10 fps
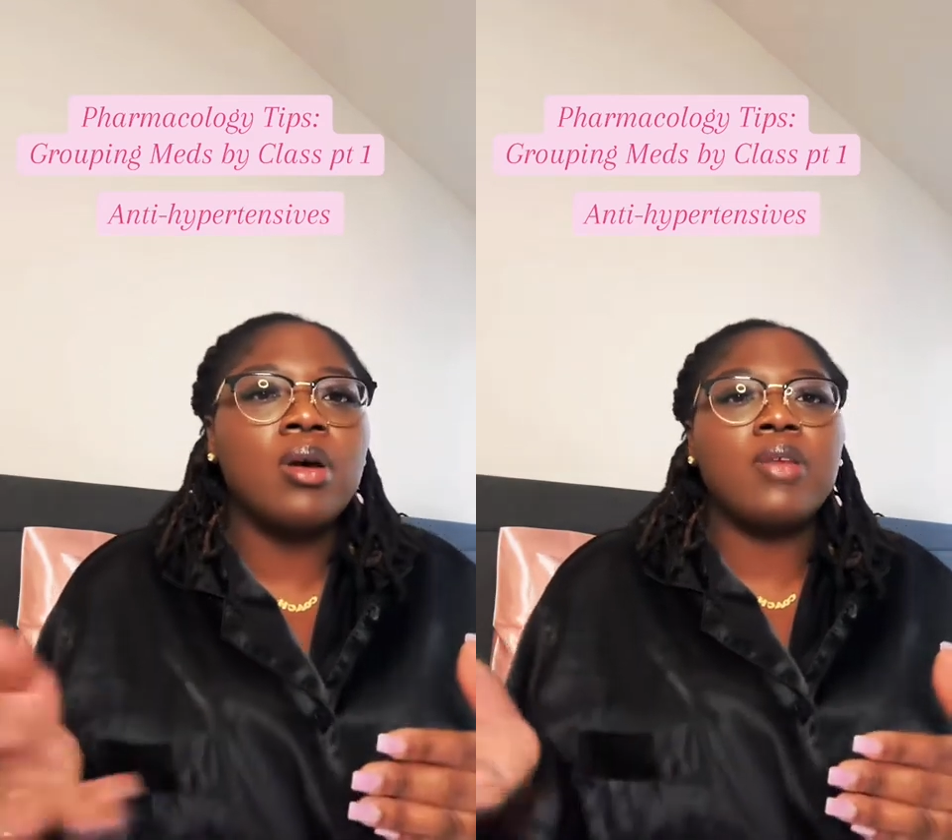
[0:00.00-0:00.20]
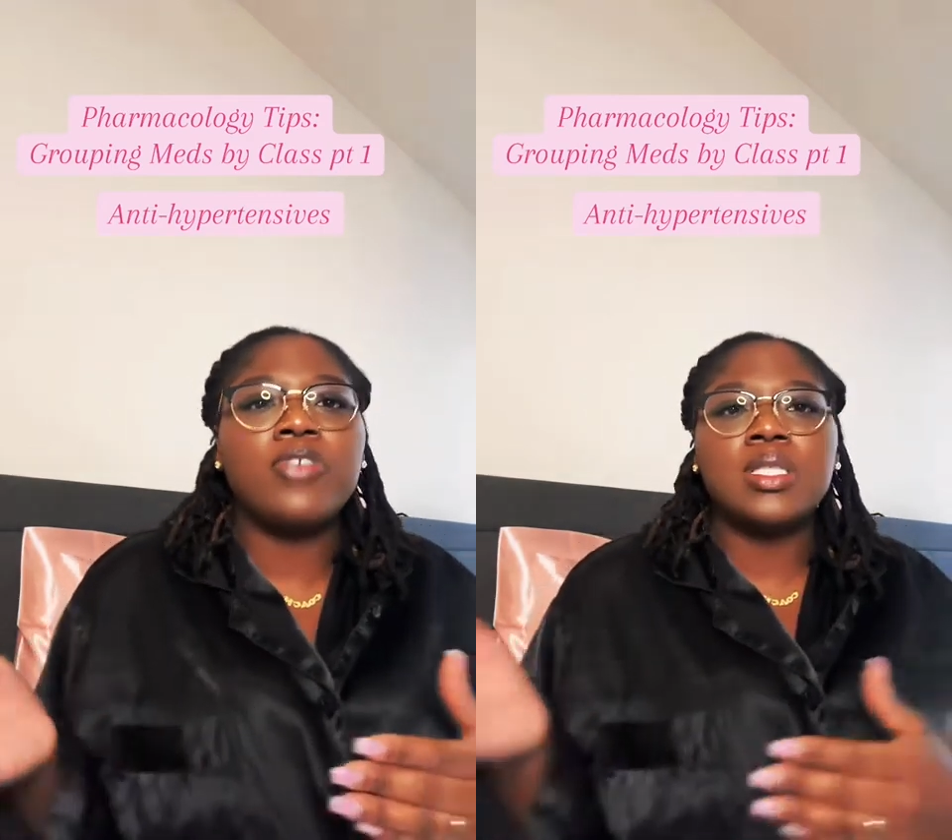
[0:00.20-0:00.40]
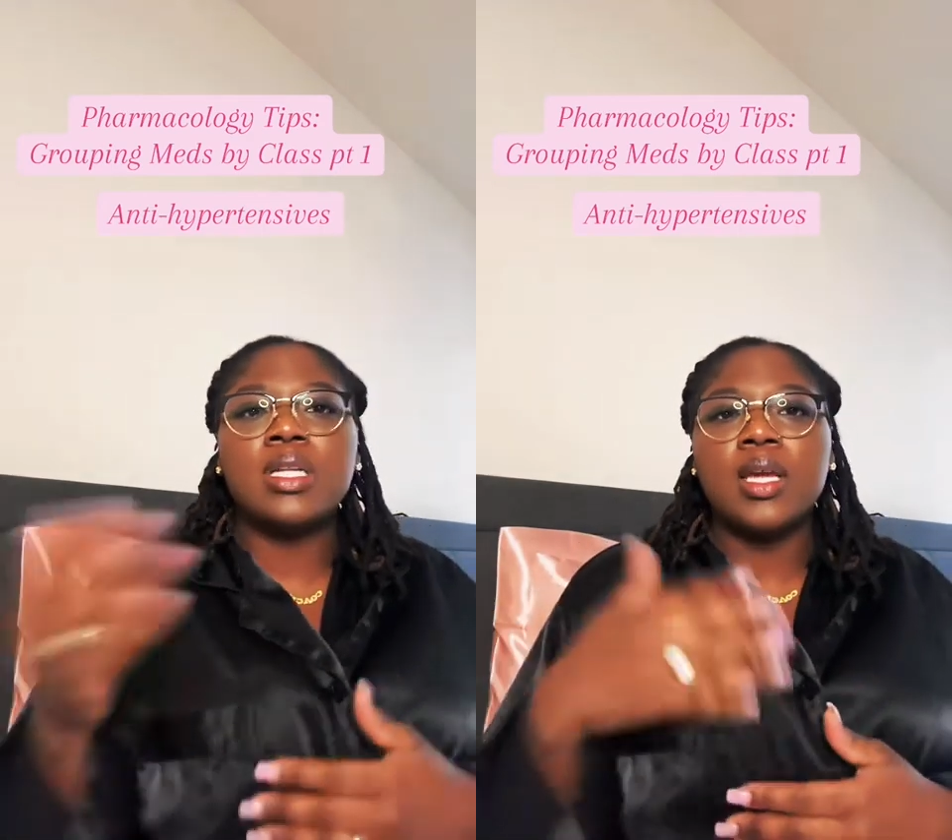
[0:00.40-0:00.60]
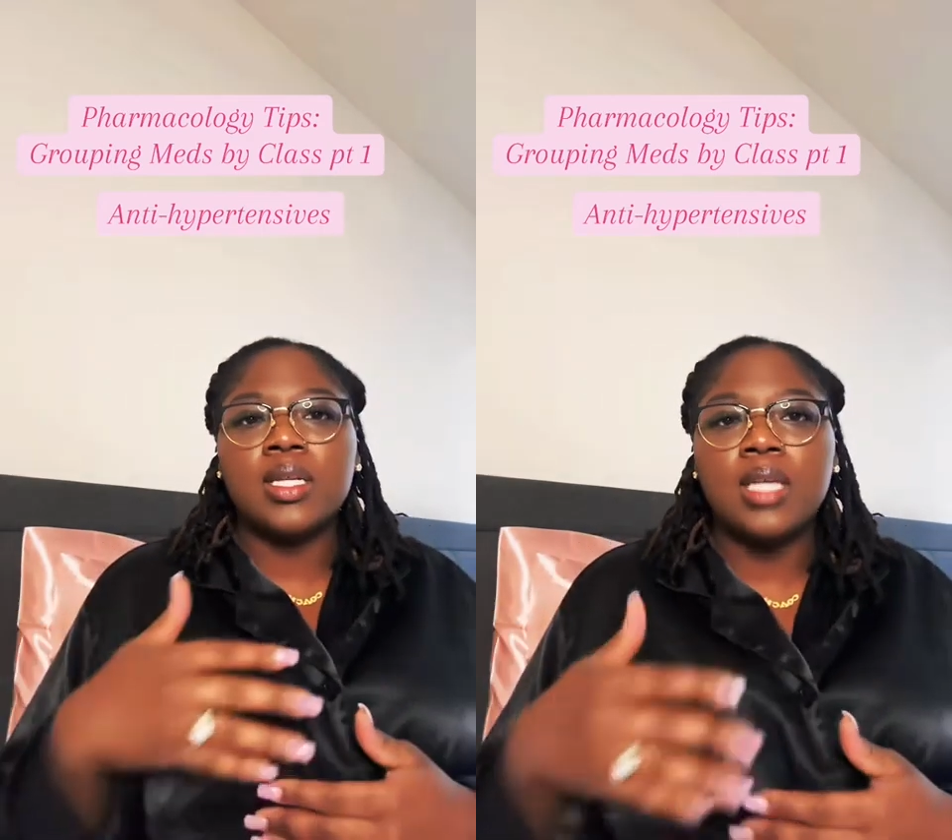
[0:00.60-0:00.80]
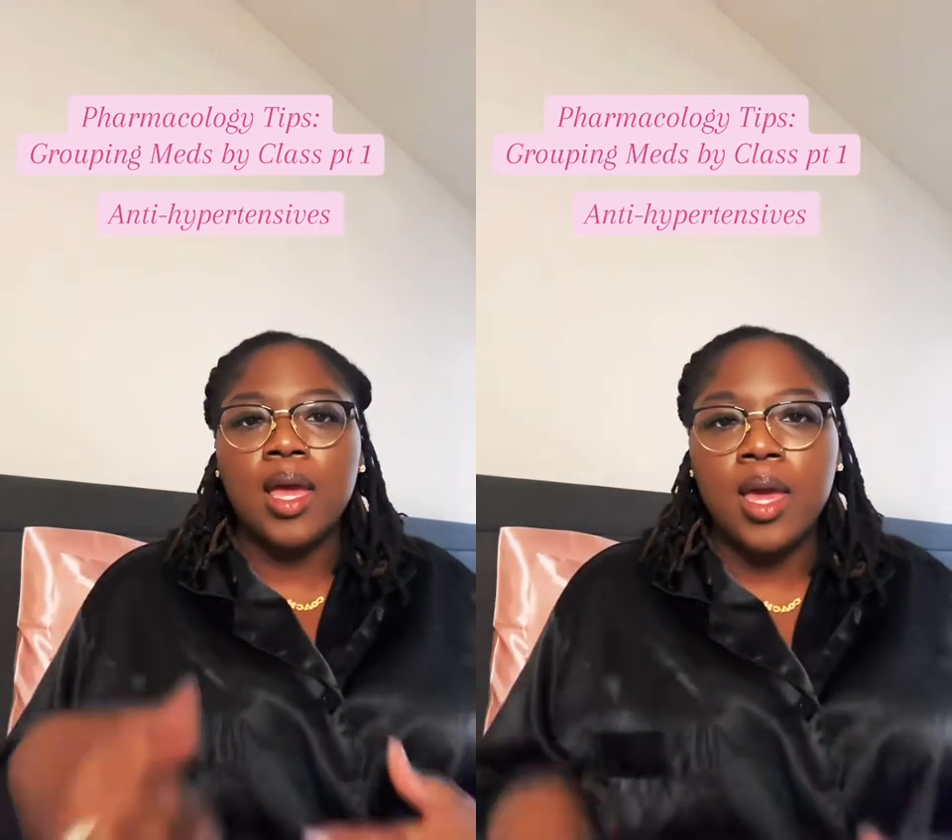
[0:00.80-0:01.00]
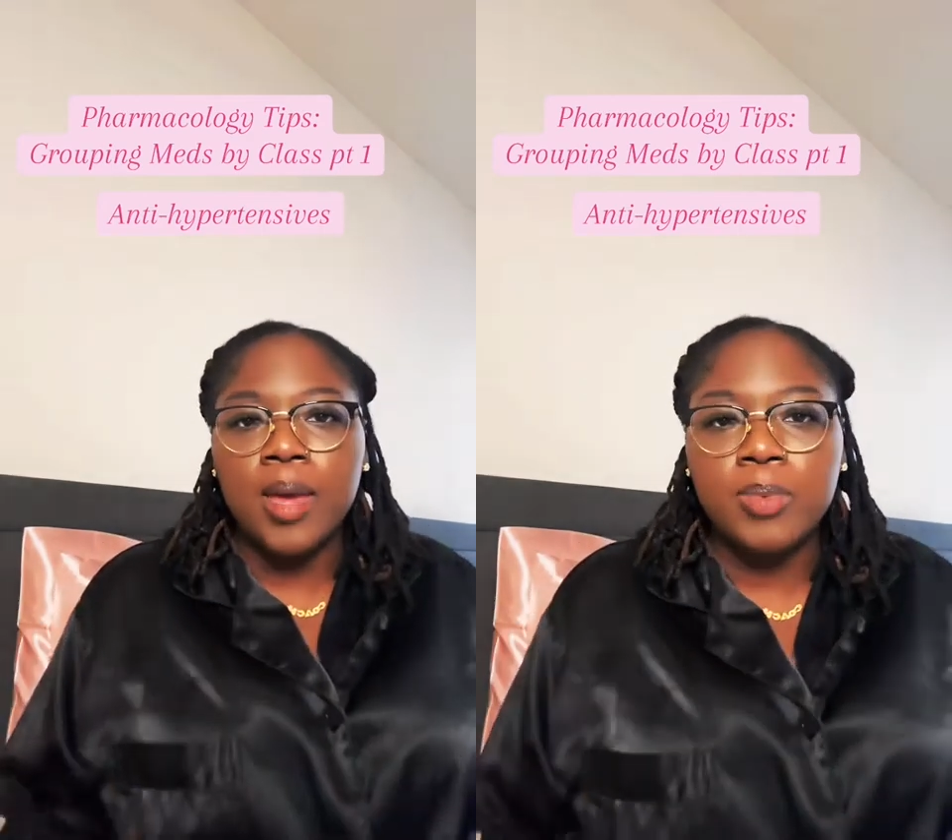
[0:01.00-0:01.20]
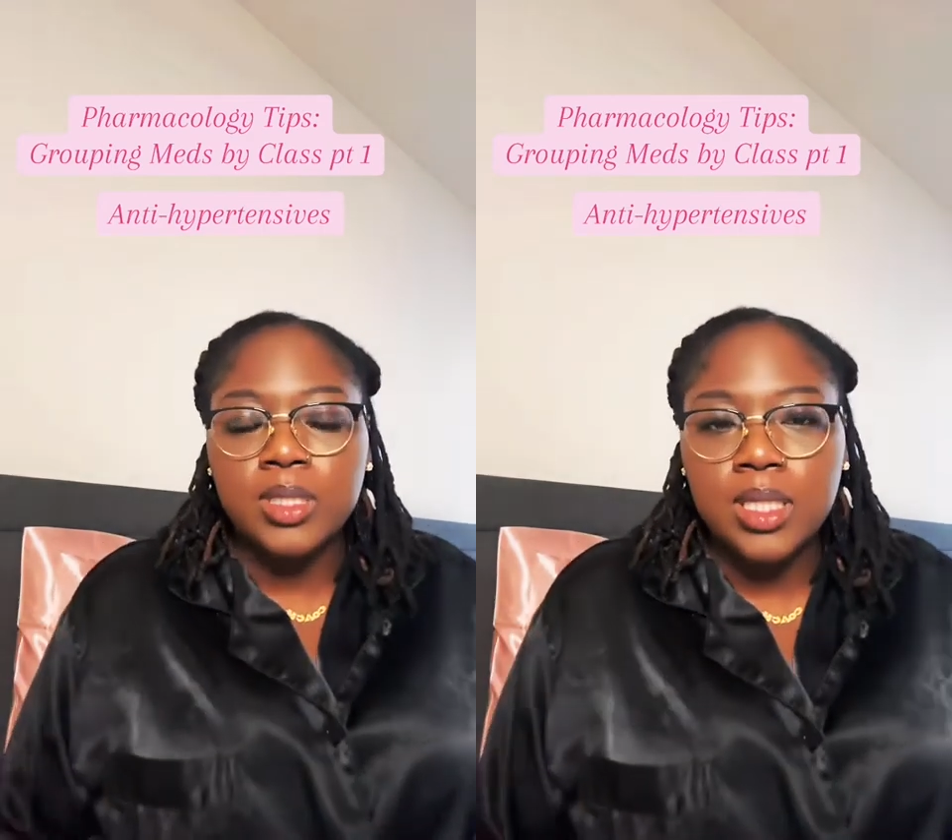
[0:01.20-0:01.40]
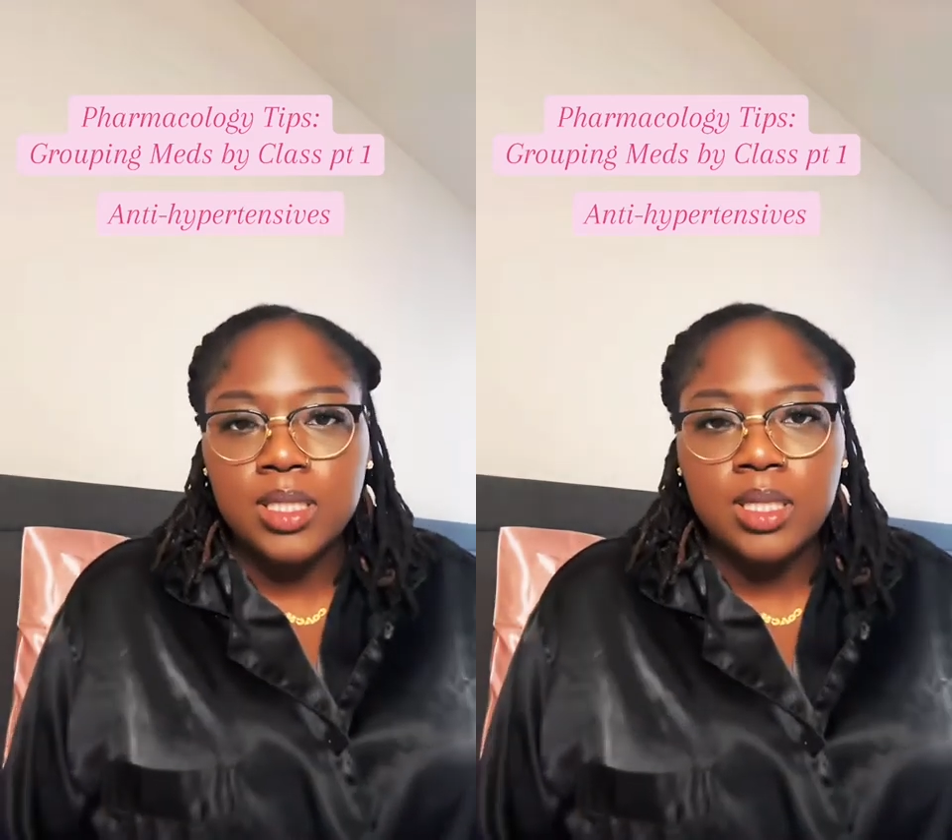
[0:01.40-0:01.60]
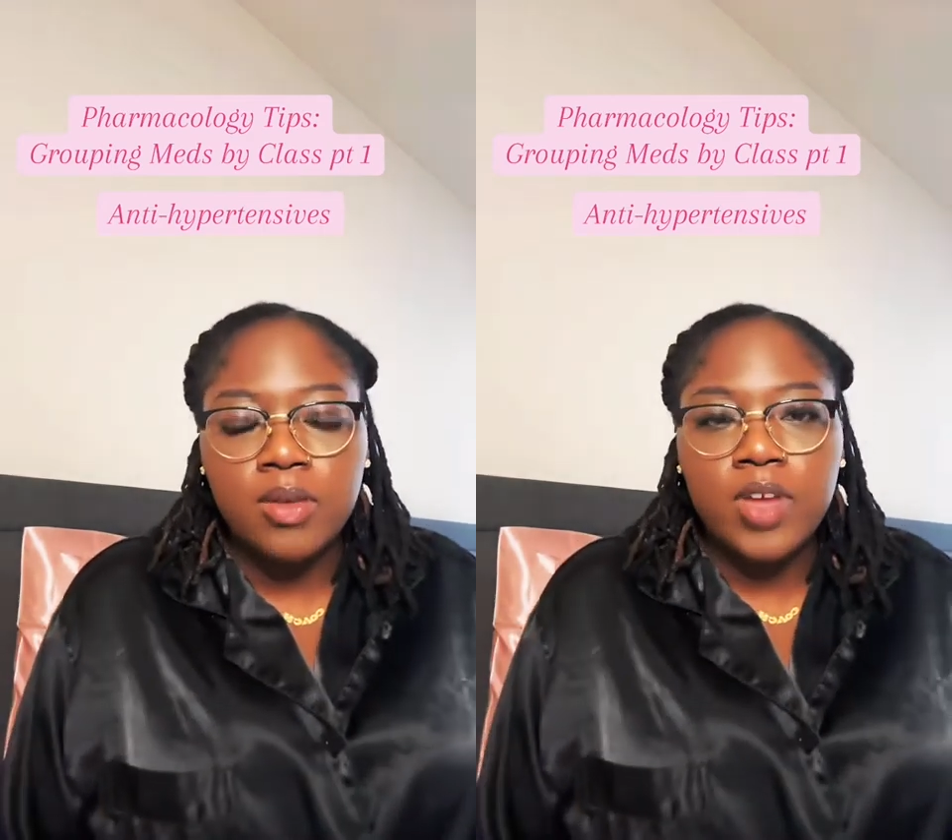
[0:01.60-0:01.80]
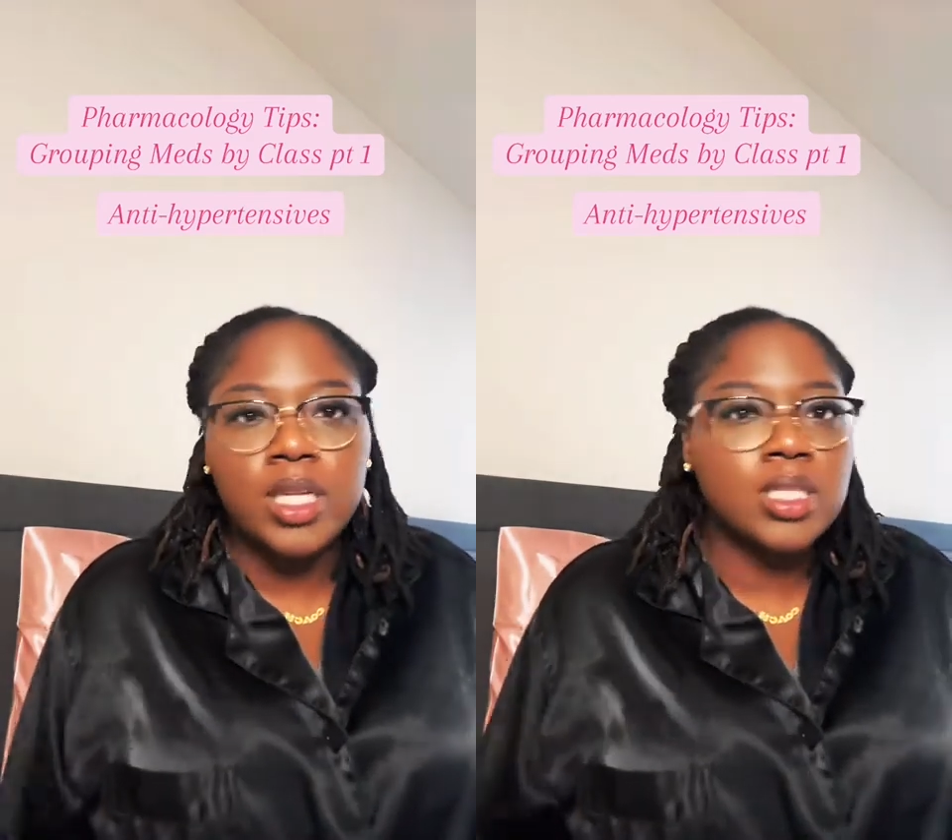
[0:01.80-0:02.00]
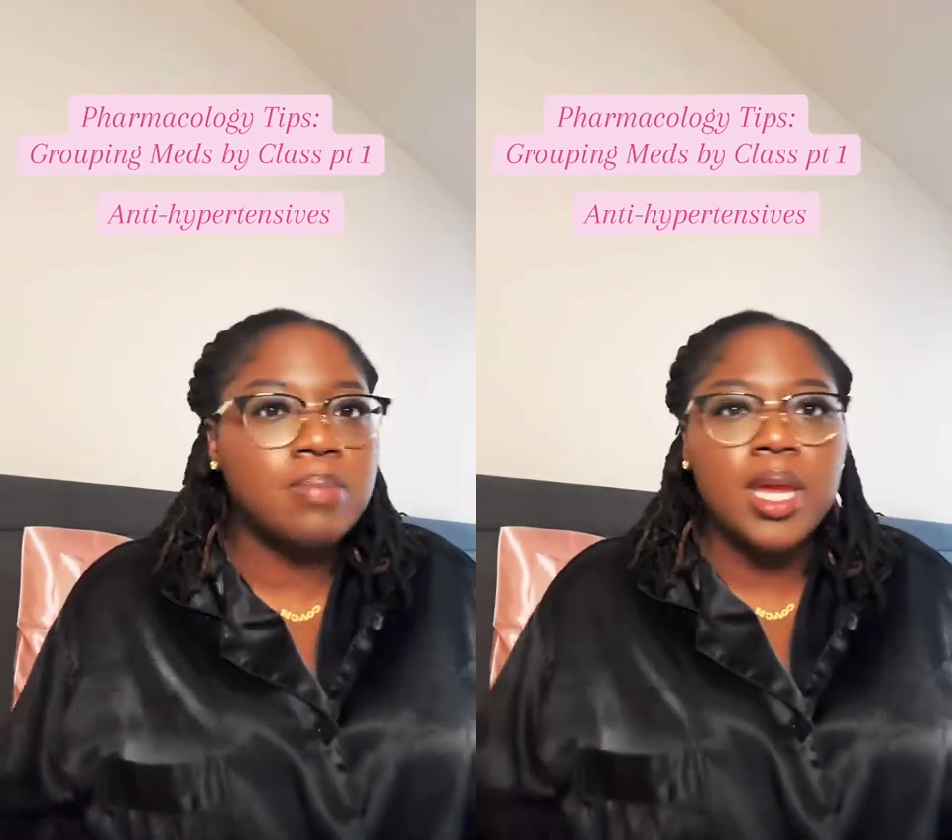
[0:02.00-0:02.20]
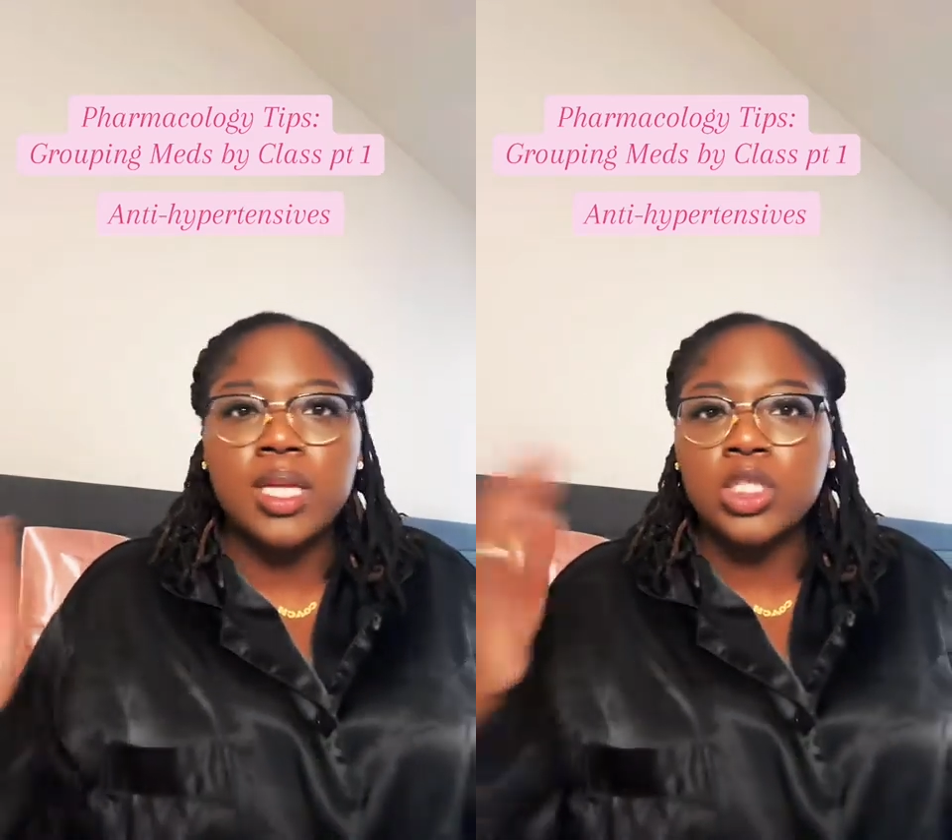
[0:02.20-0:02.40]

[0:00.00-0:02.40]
if it's an antihypertensive and it's made